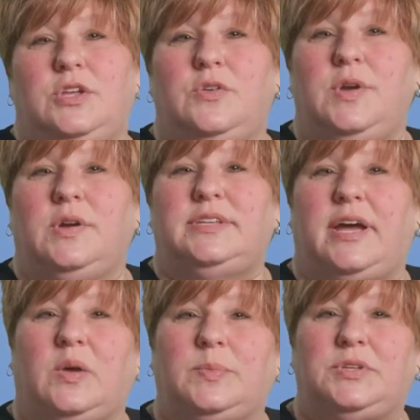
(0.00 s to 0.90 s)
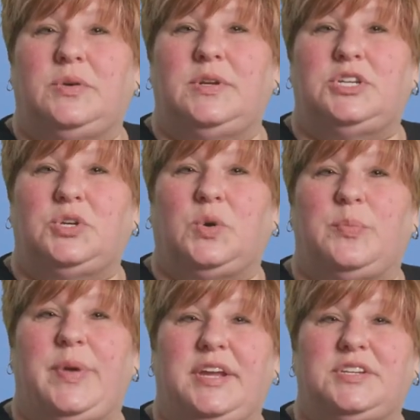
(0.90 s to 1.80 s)
UNOS helps to ensure
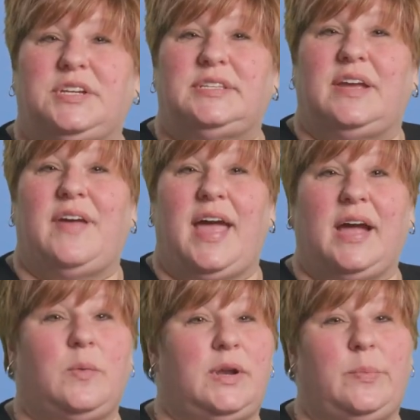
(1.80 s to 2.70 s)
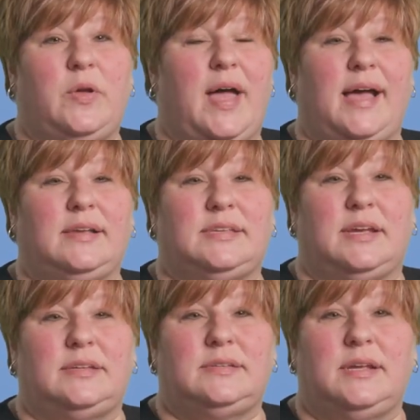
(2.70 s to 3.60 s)
patients have equitable
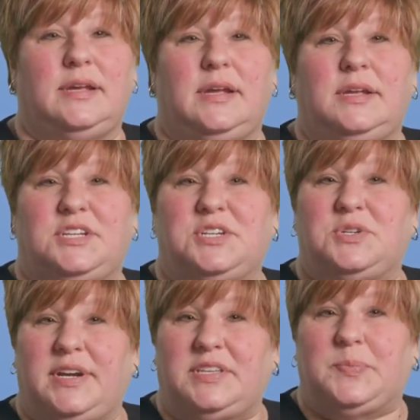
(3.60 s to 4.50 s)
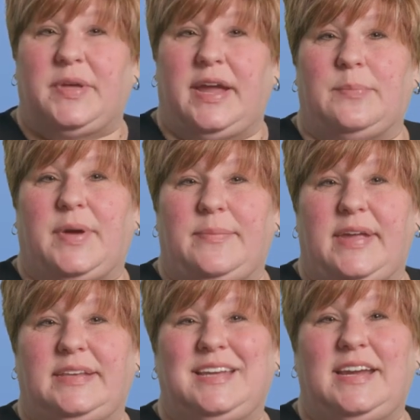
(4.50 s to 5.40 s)
access to transplant by
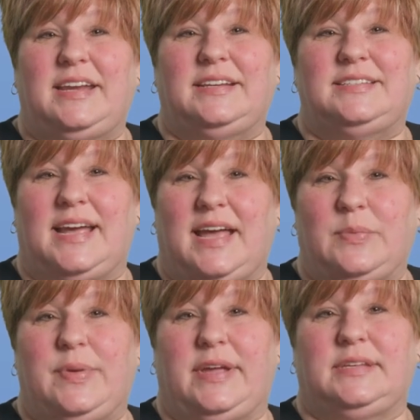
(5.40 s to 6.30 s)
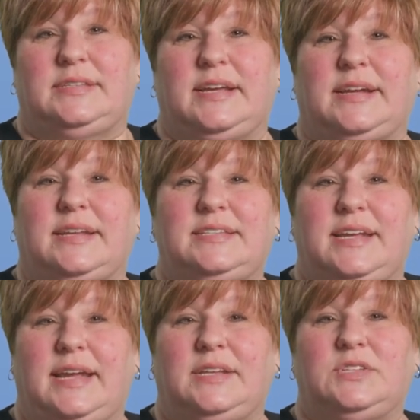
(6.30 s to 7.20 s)
maintaining a database that
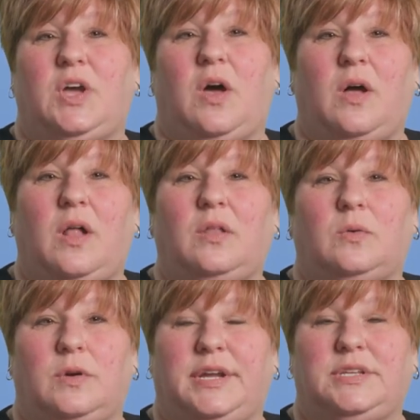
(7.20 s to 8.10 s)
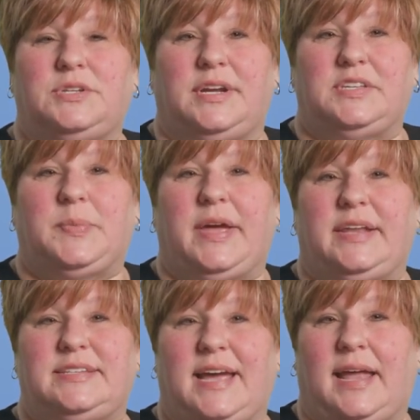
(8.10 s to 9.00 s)
contains all organ
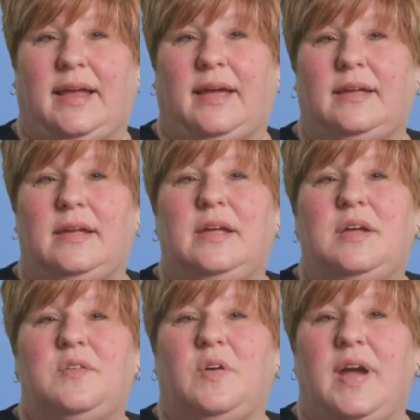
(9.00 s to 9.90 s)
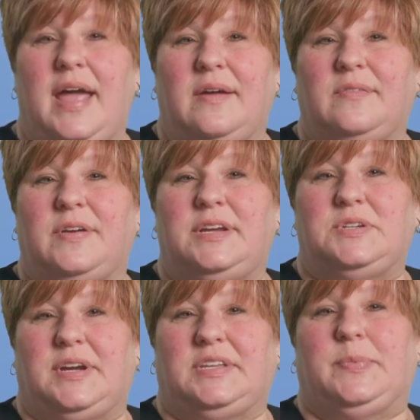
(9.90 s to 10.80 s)
transplant data for every
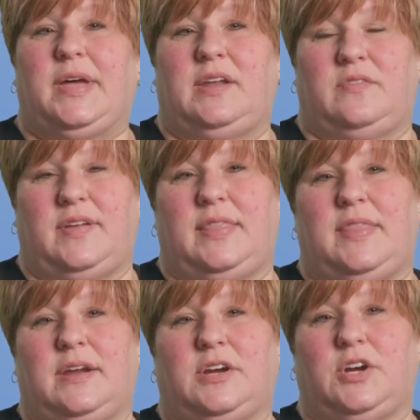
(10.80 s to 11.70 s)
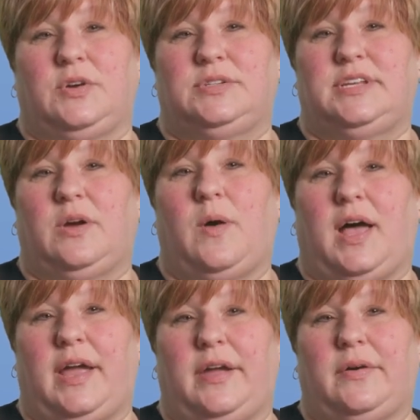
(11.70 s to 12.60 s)
transplant event that occurs in
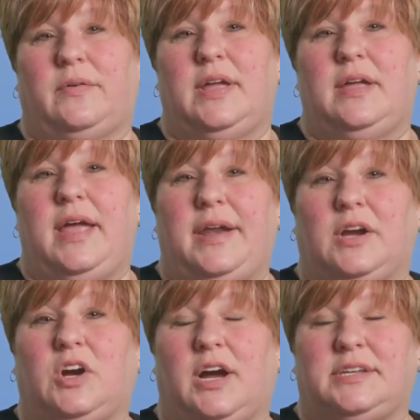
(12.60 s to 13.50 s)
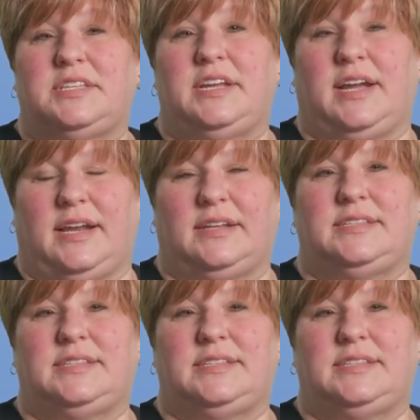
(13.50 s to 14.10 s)
Ohio and across the United